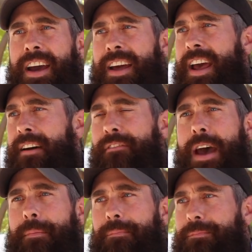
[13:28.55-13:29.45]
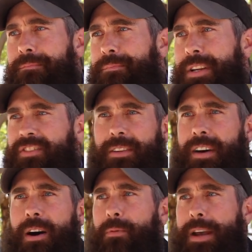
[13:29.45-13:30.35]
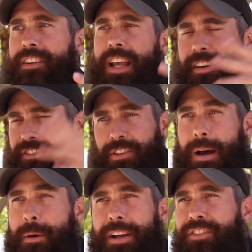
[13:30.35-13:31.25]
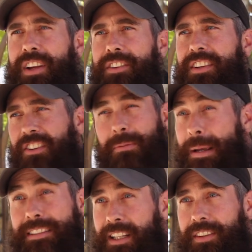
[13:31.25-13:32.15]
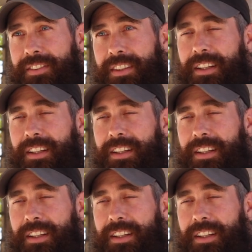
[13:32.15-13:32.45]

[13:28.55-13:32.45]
and have that be somehow make sense. It doesn't make sense.